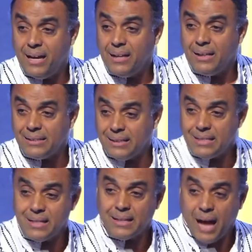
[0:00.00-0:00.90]
The
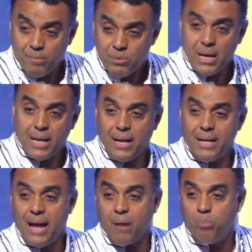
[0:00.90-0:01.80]
season comes and then they
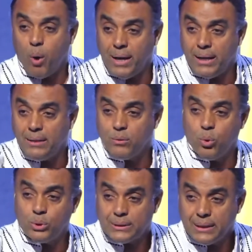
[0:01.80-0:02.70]
are boiling,
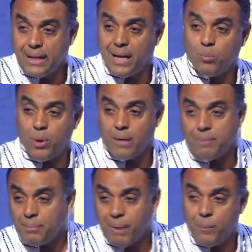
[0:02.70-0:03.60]
roasting, and
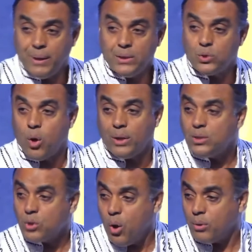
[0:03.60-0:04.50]
whatever. But when it's gone, it's
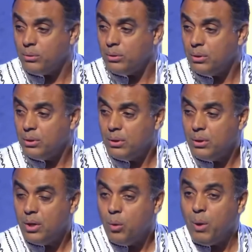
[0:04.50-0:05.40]
gone.
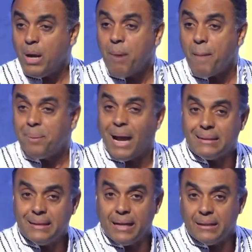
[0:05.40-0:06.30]
What about
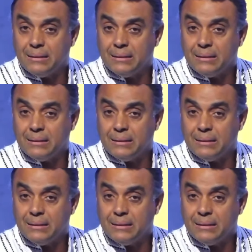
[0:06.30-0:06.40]
plantain?